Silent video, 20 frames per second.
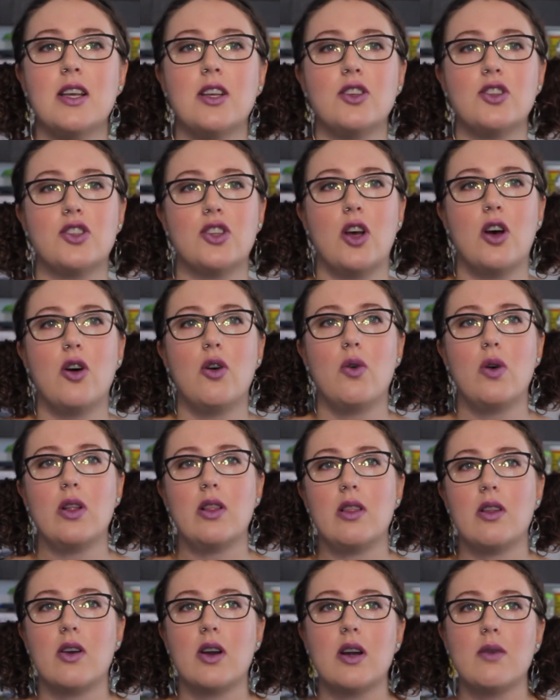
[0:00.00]
So
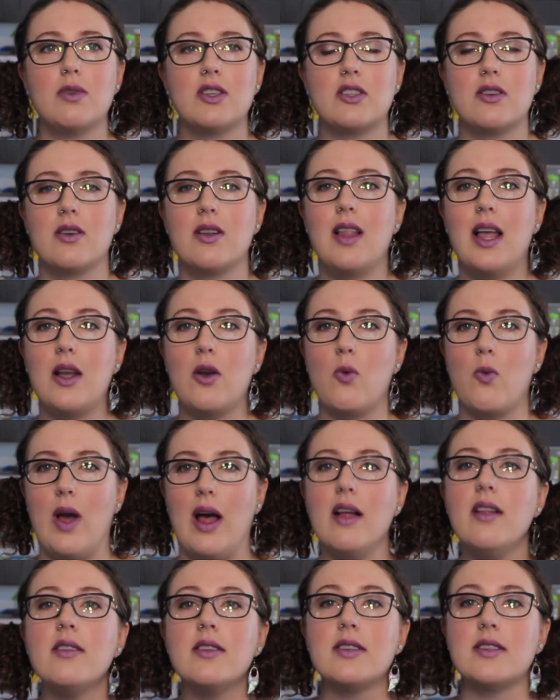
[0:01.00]
Laura was sort of like,
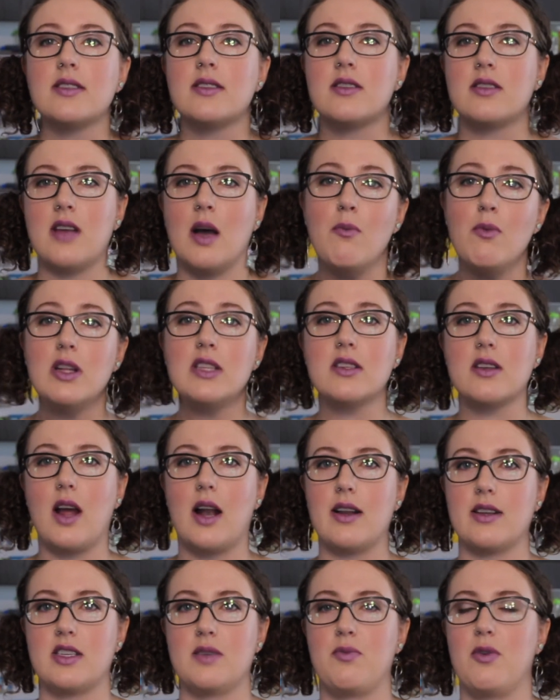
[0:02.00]
well, someone's
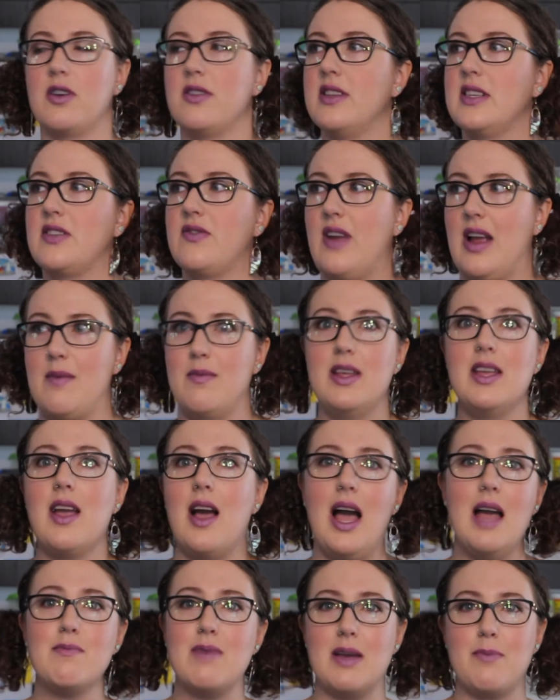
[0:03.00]
got to support this family.
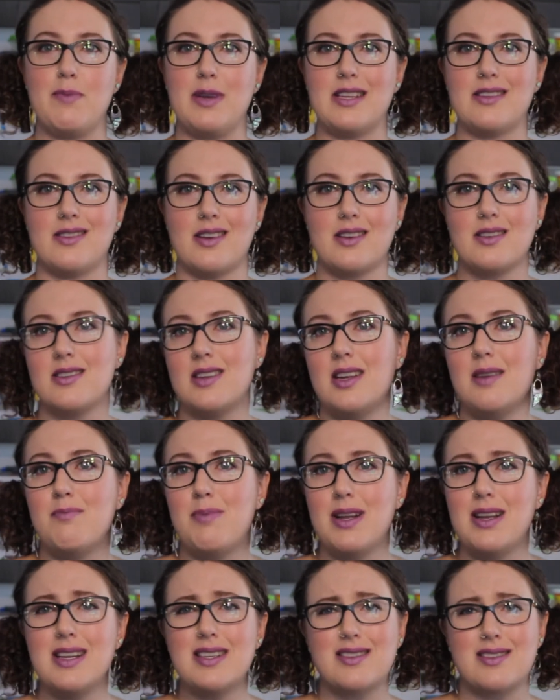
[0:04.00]
I might be 60,
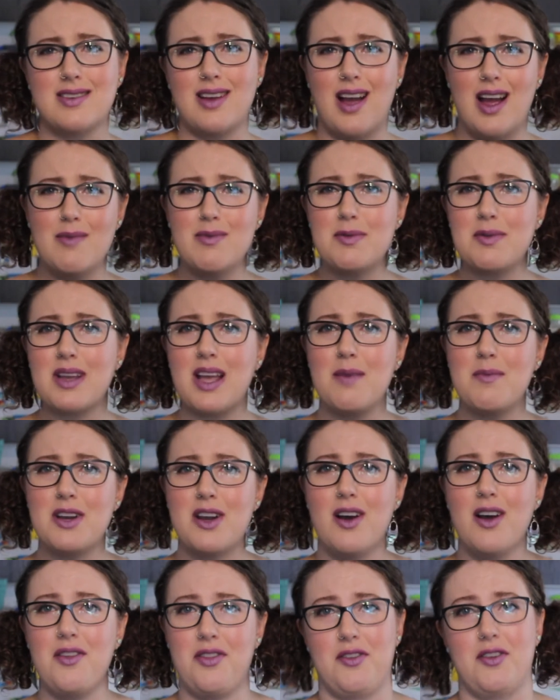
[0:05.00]
but it's time to become an
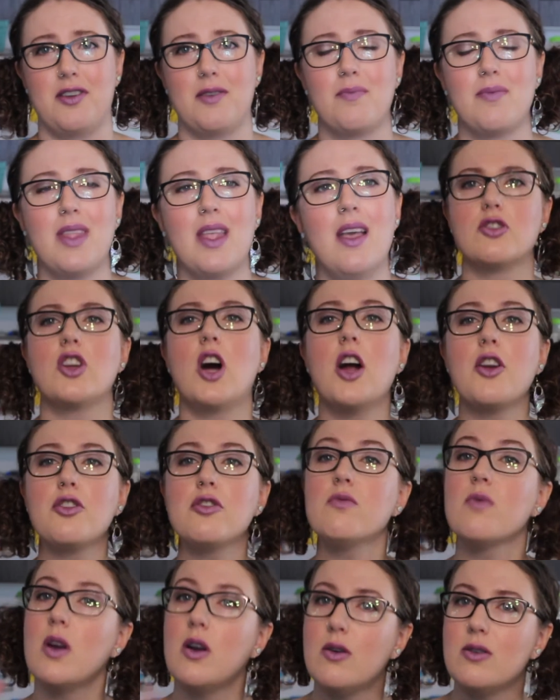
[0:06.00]
author. Her
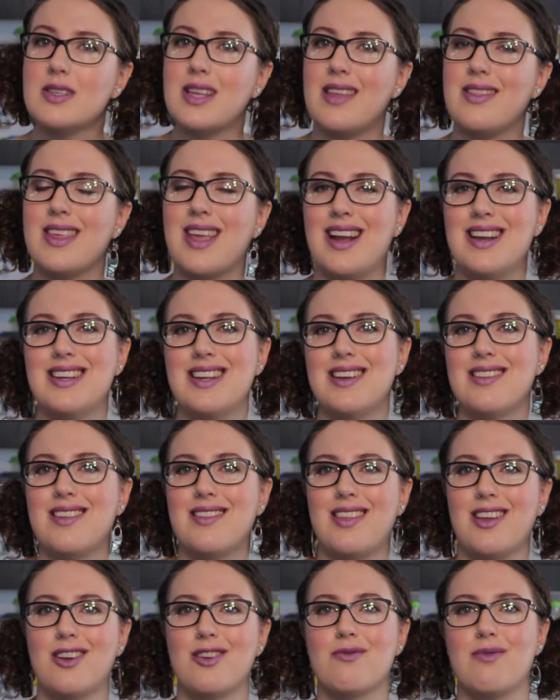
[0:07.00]
daughter Rose had the idea
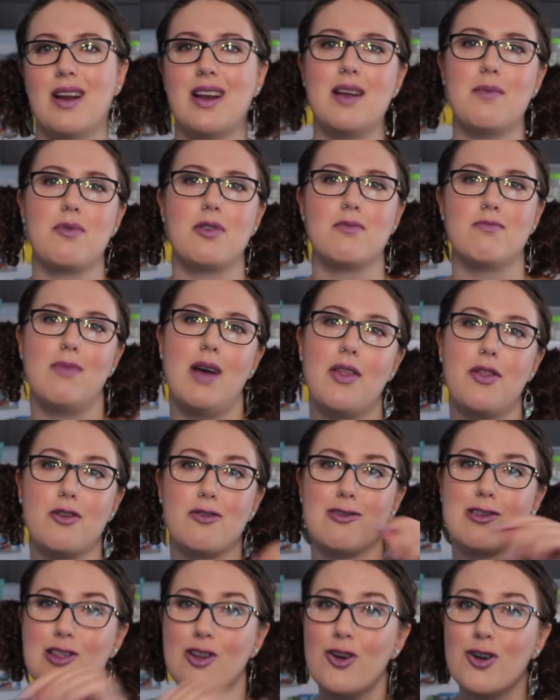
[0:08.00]
that they could write up her
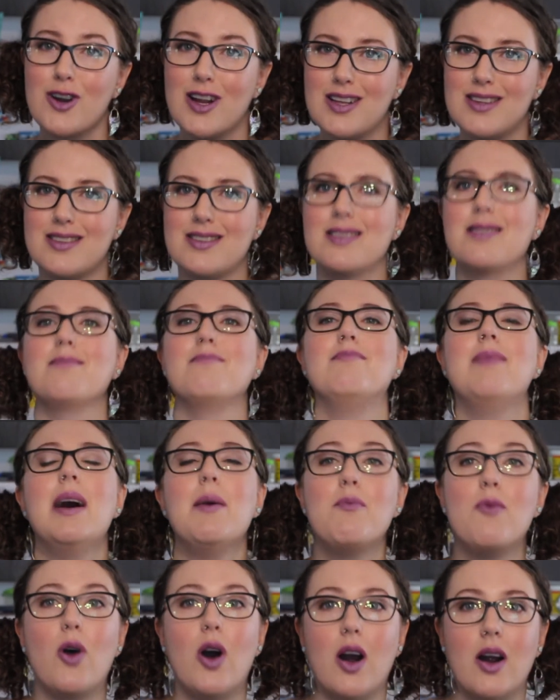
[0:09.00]
mother Laura's
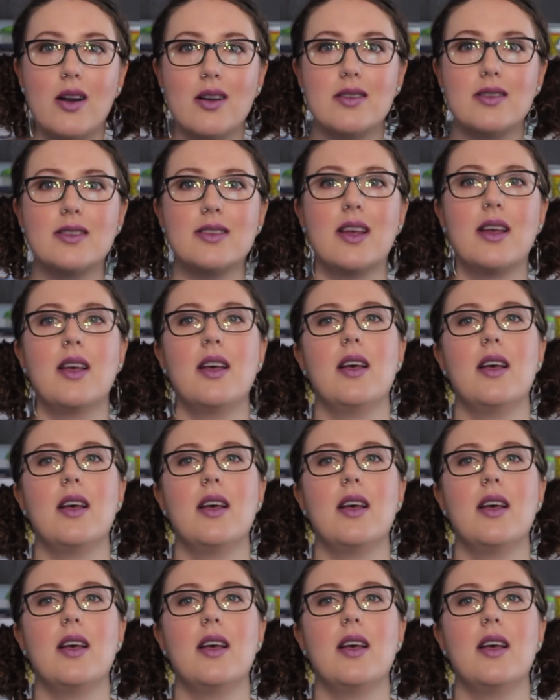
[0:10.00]
memoirs